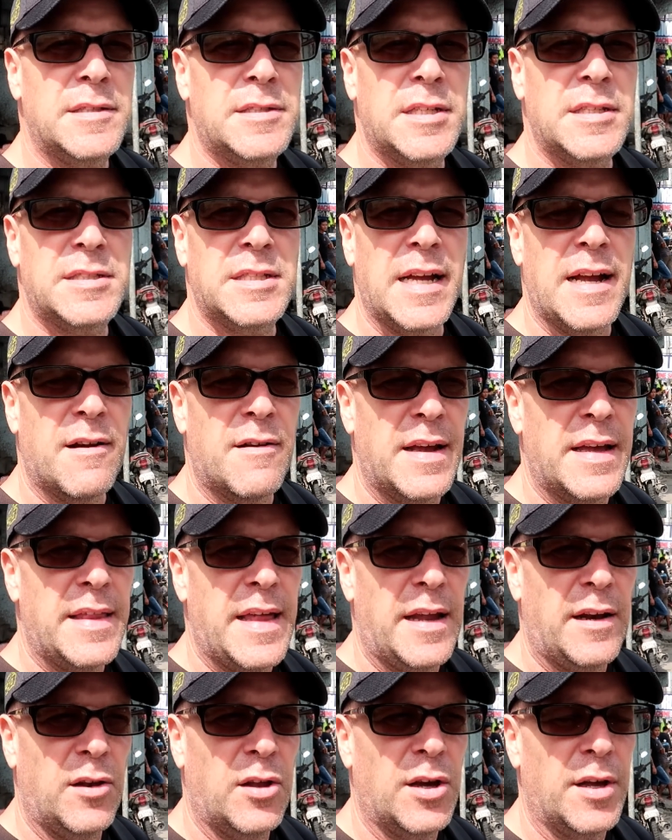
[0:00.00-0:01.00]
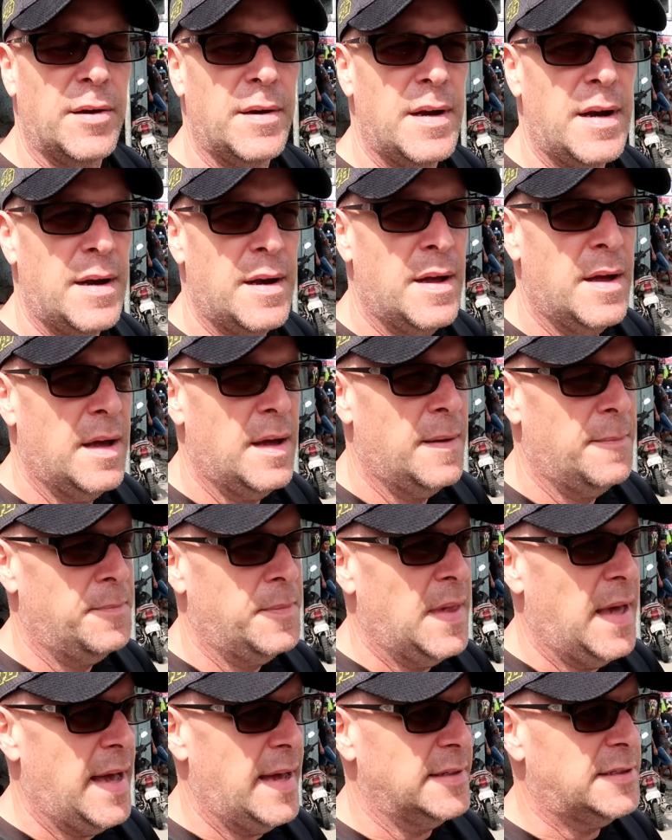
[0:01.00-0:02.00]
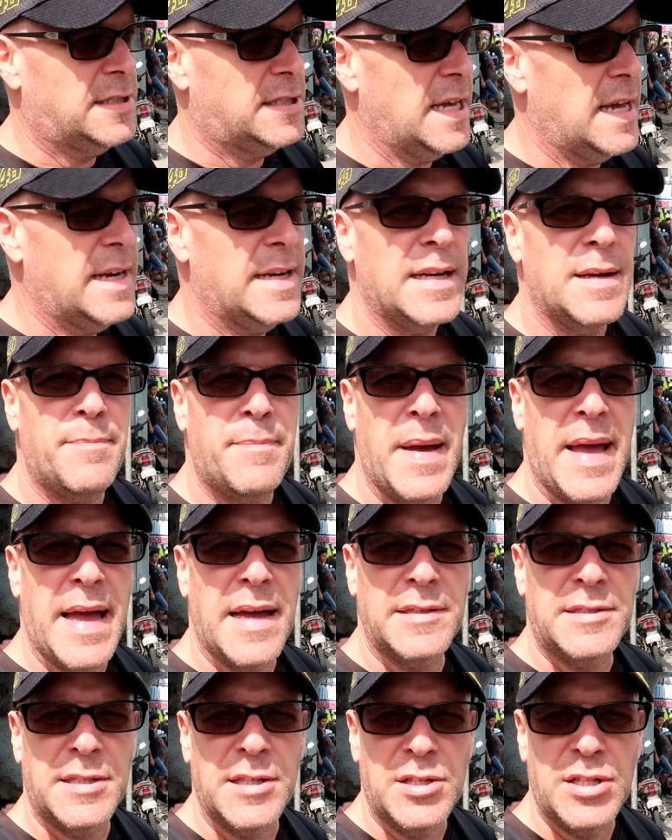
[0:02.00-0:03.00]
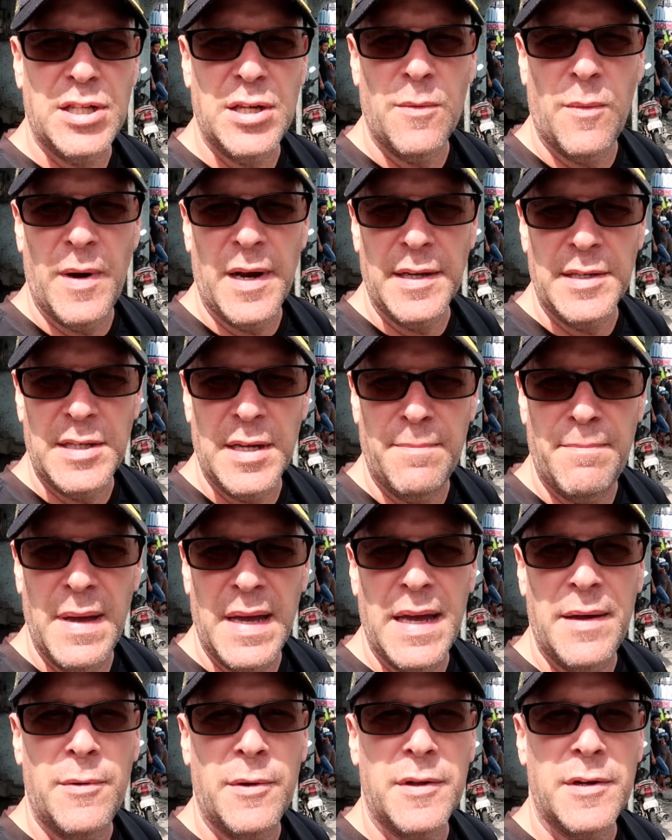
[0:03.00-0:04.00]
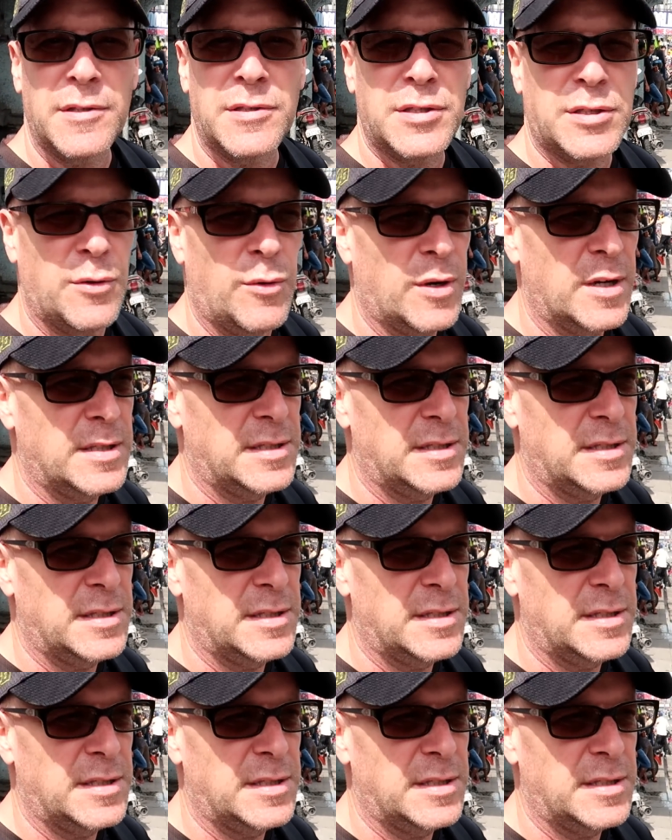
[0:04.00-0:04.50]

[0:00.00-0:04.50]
is the area that had said in the past that she wanted to be with her store